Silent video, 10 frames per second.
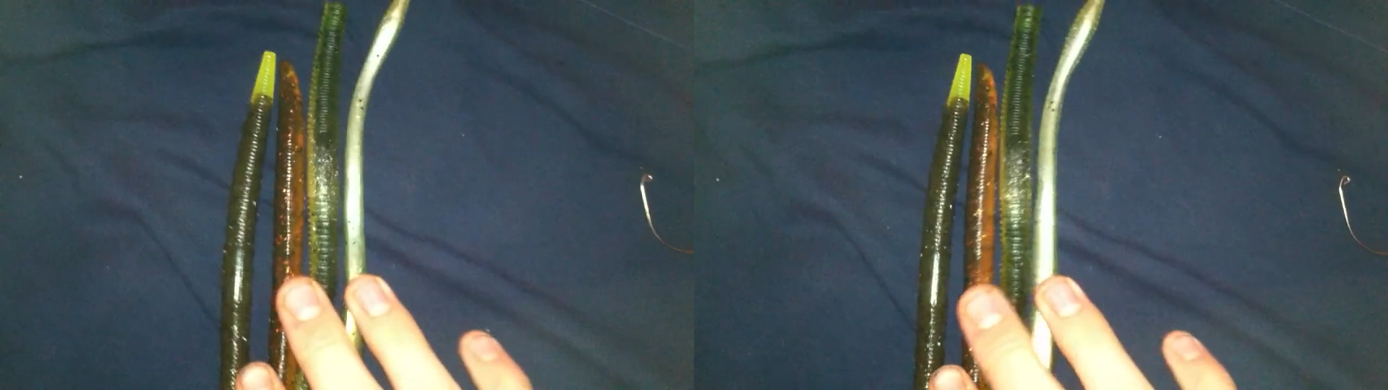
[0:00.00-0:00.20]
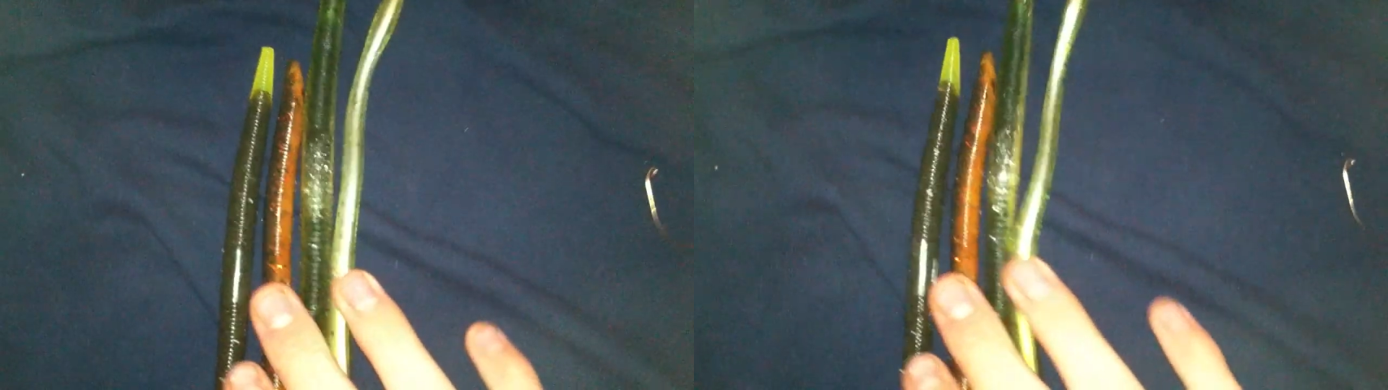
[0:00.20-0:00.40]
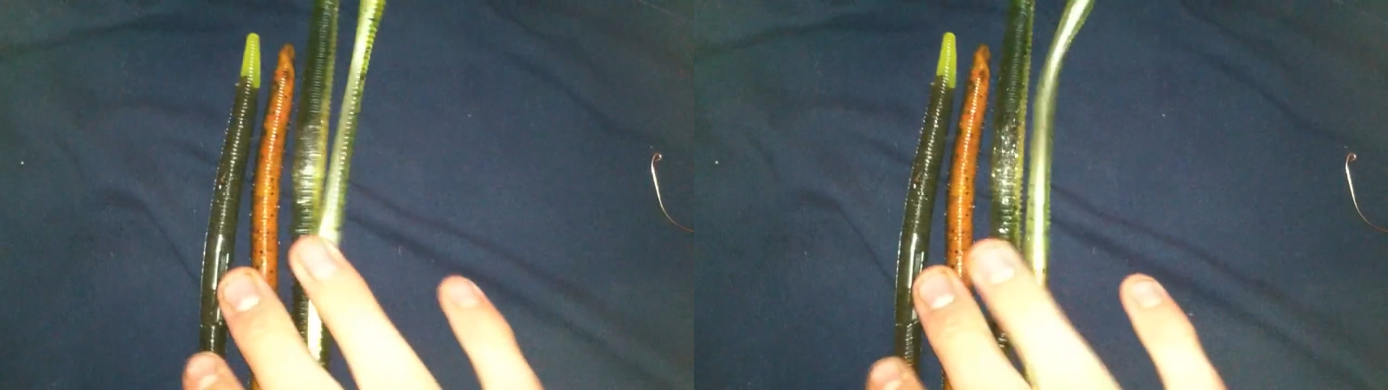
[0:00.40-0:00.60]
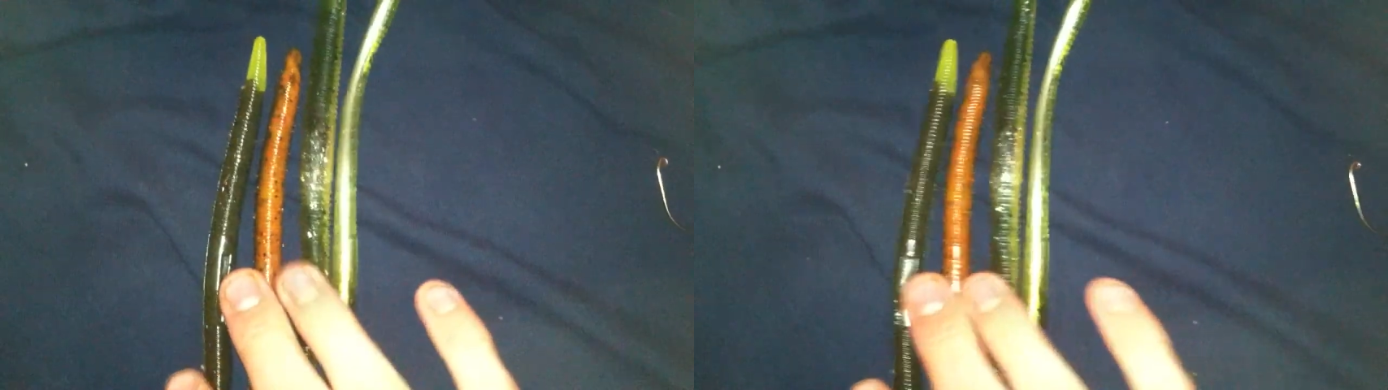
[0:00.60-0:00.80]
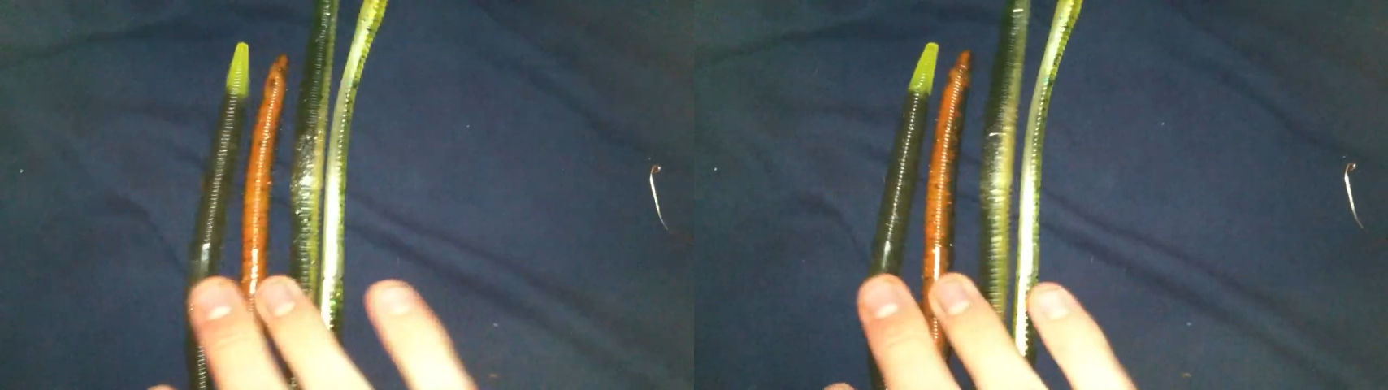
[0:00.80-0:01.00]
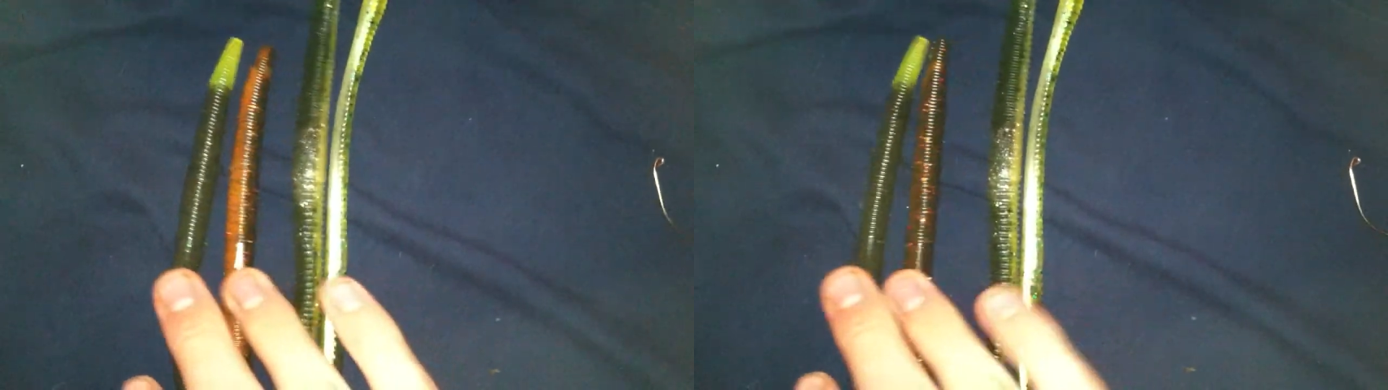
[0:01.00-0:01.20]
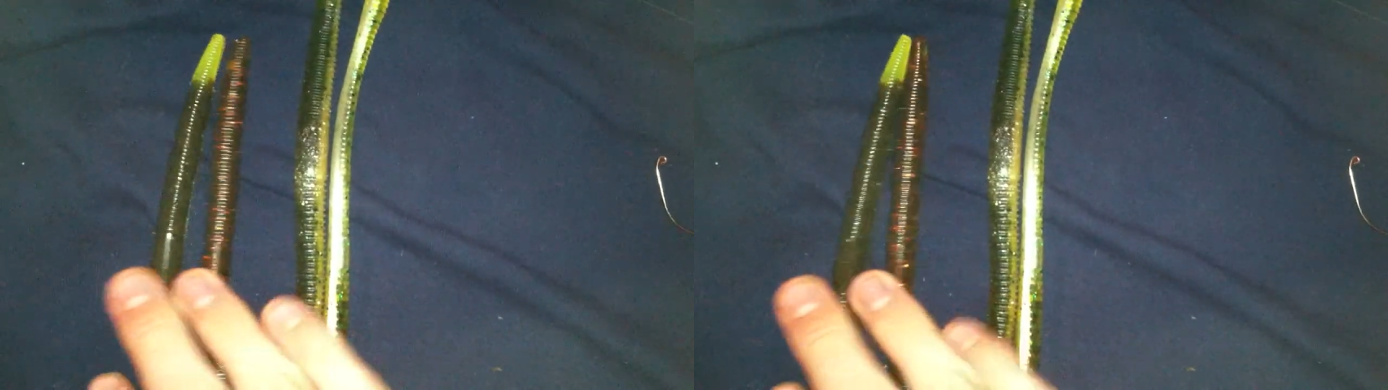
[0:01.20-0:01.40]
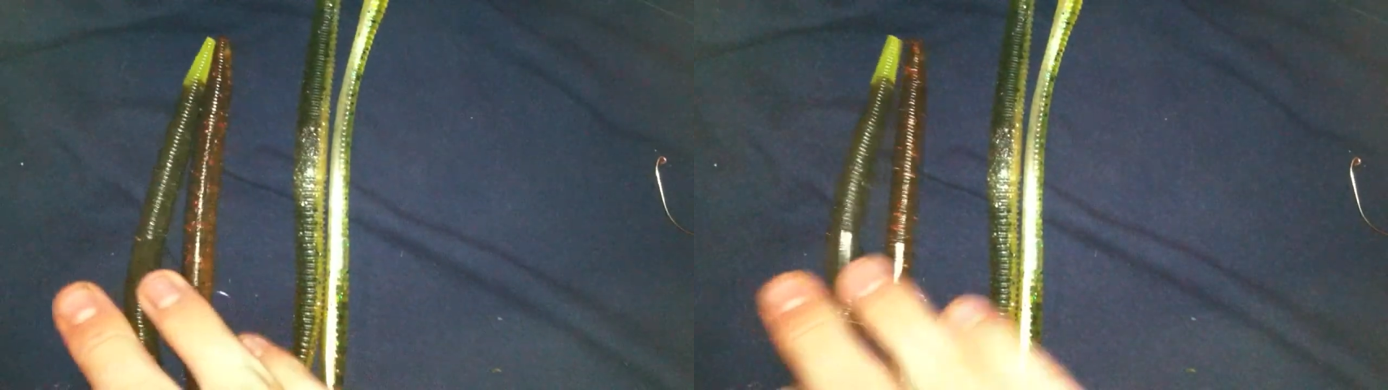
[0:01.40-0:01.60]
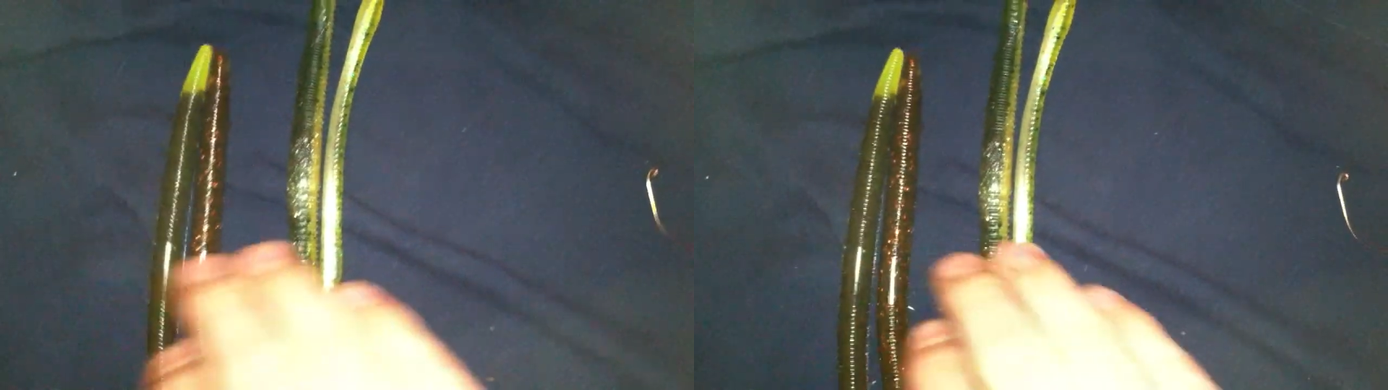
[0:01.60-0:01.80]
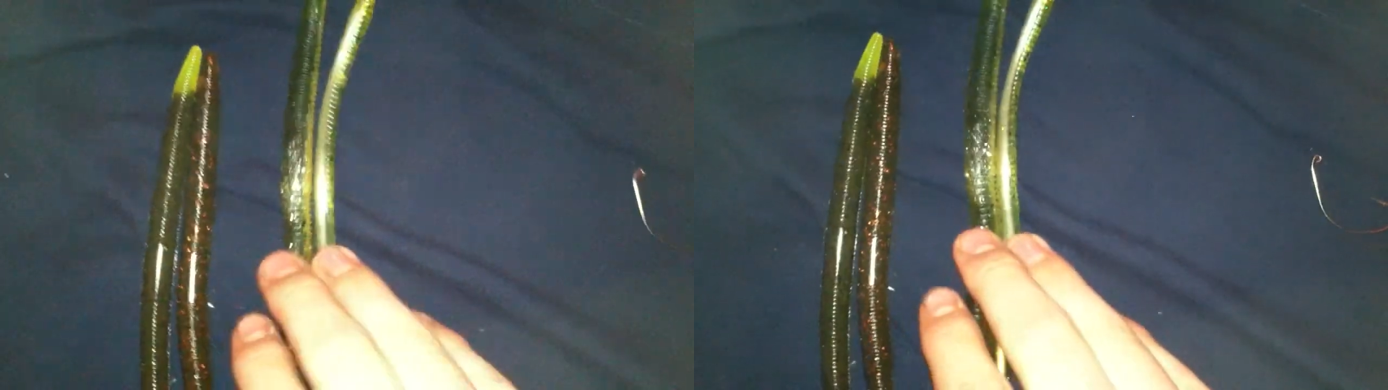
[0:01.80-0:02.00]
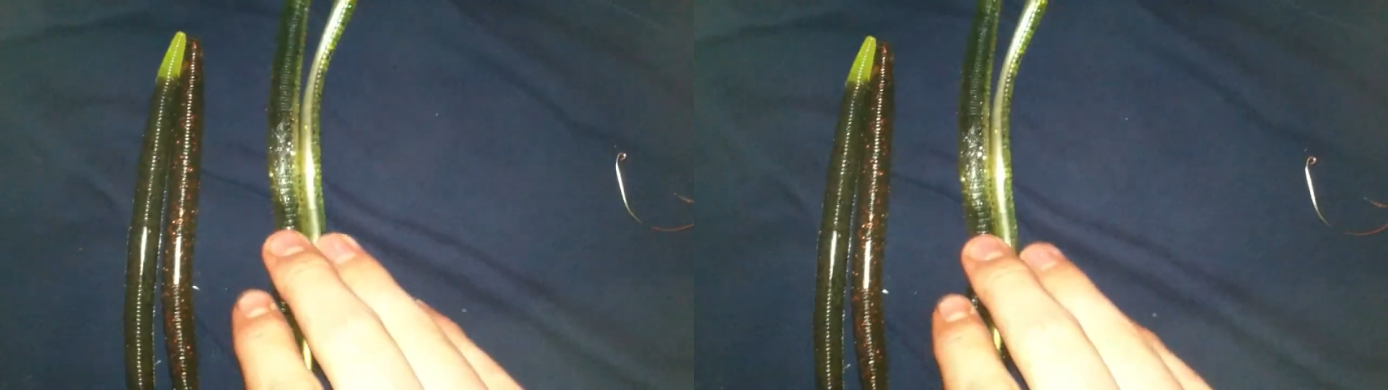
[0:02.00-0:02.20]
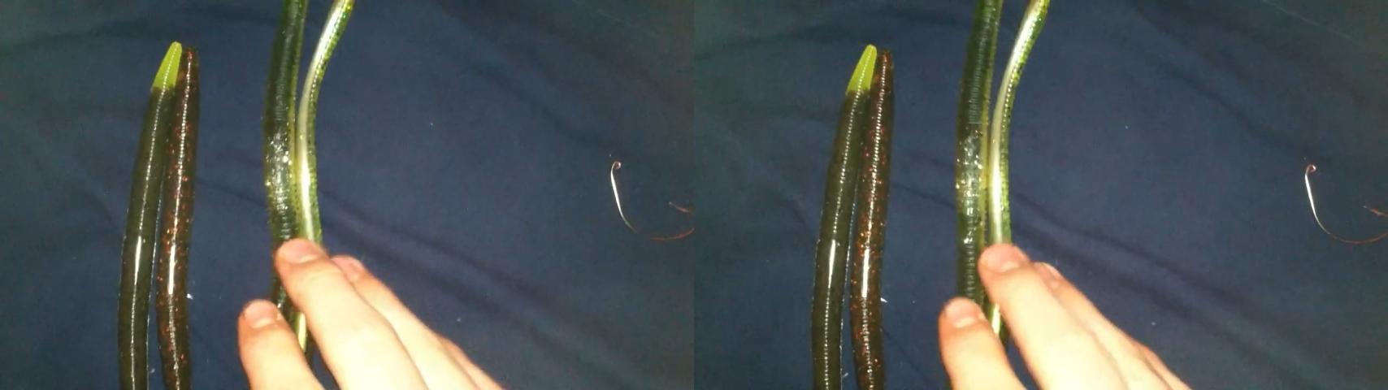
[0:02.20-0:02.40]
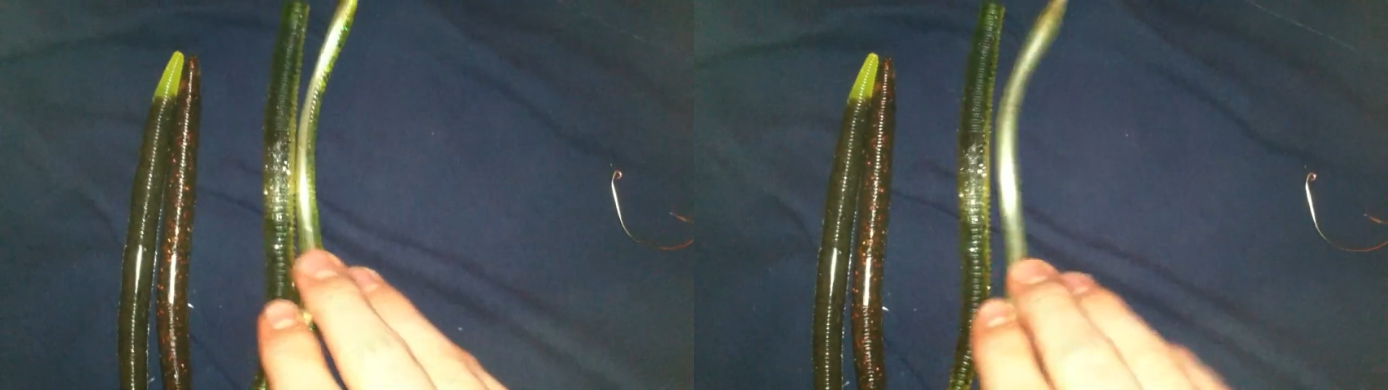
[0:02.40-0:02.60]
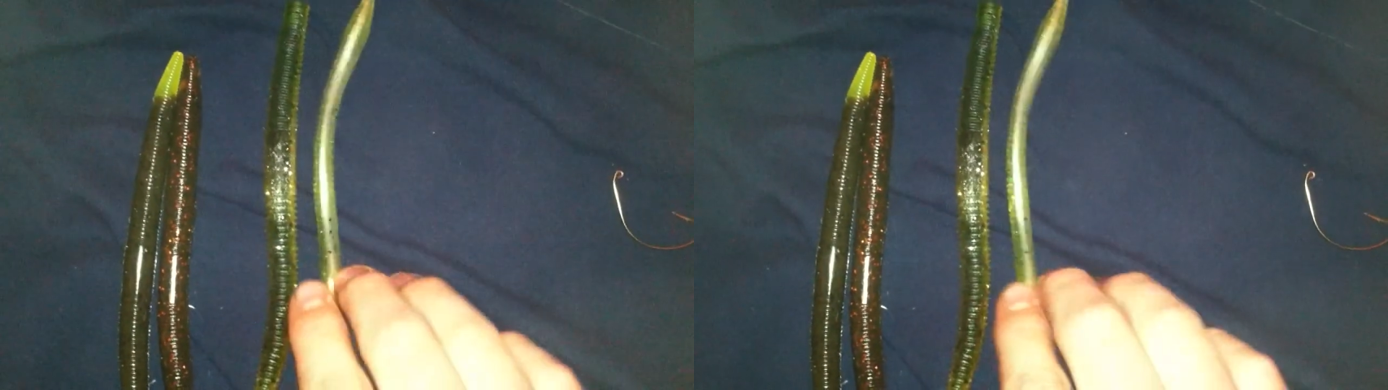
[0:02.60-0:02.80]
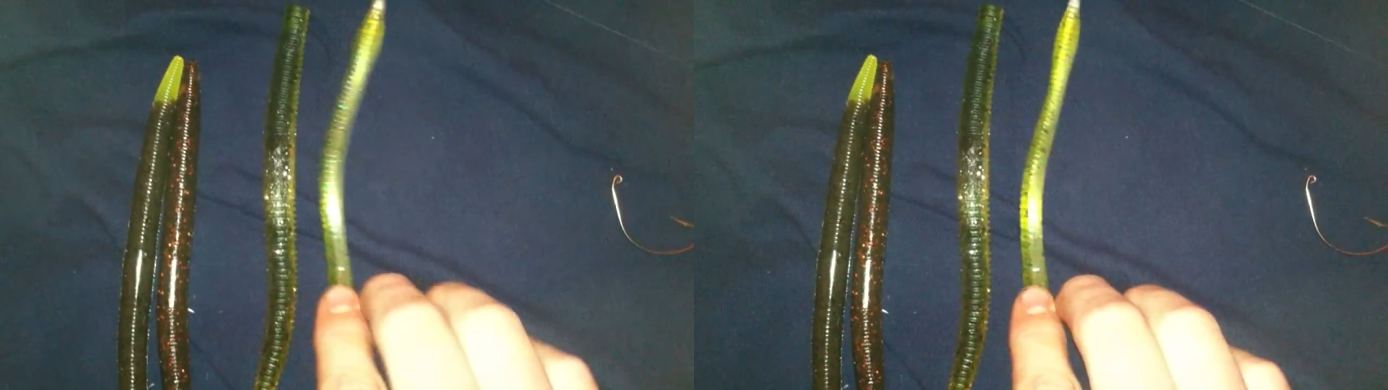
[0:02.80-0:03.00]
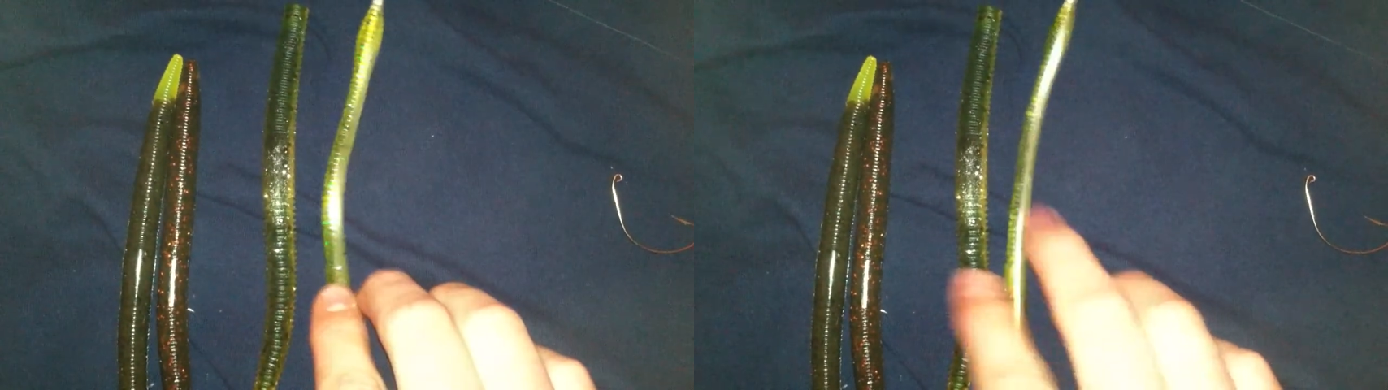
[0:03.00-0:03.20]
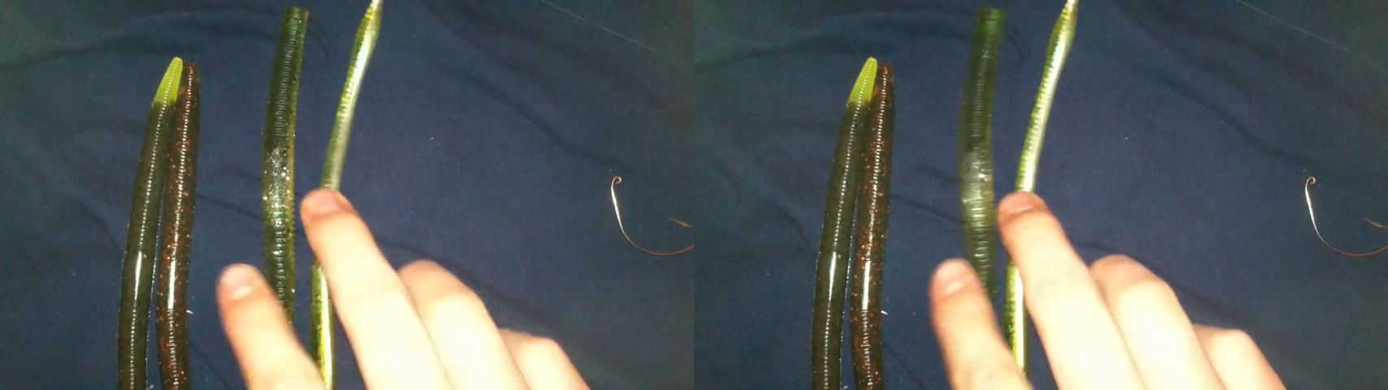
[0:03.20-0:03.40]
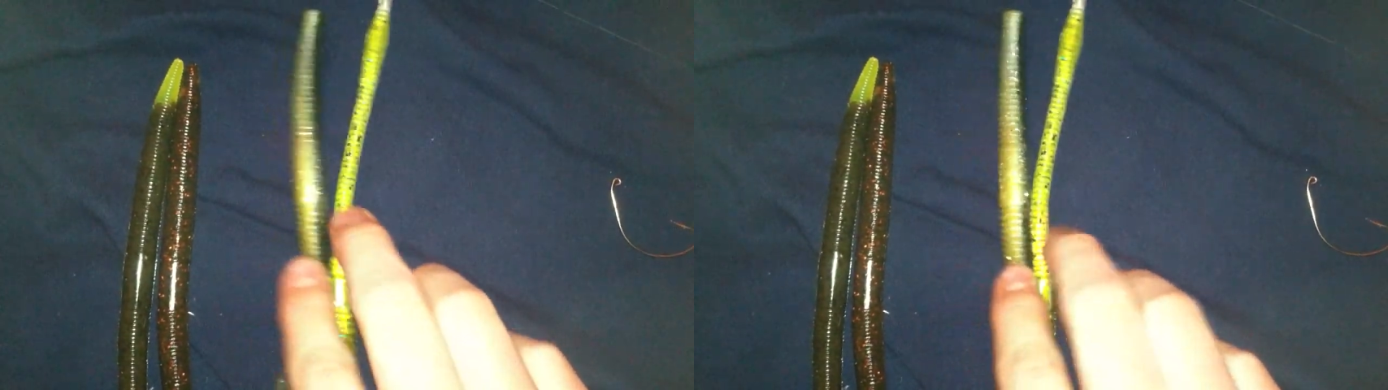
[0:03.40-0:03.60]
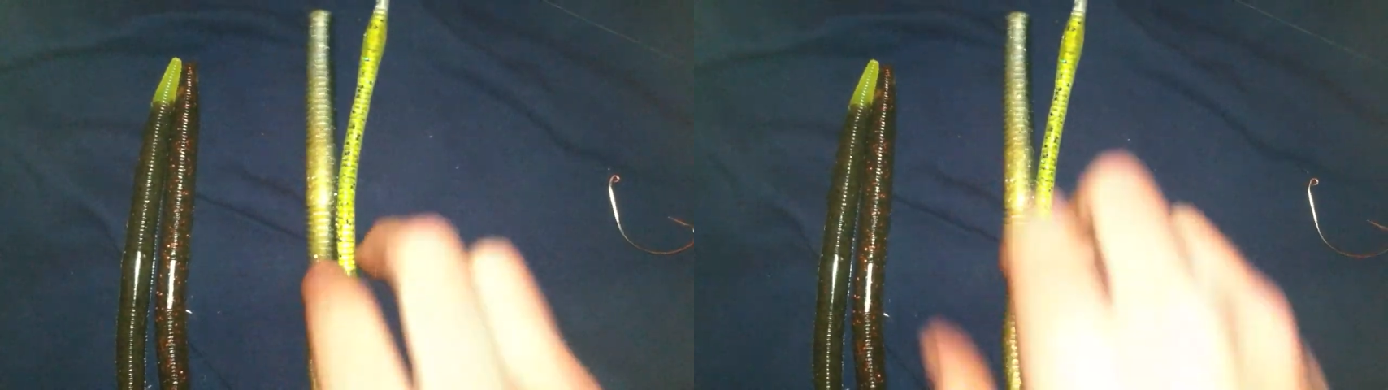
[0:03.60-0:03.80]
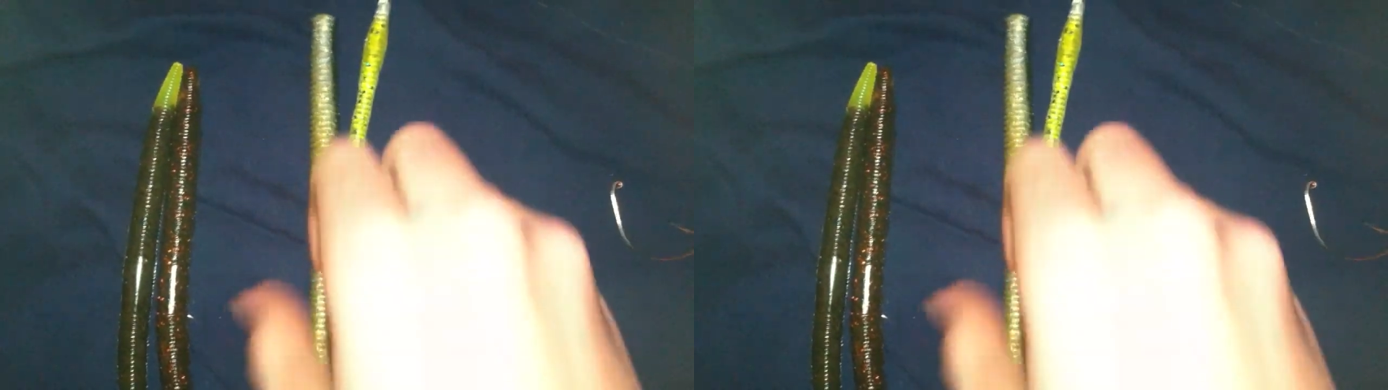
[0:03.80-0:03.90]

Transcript: (no speaker visible)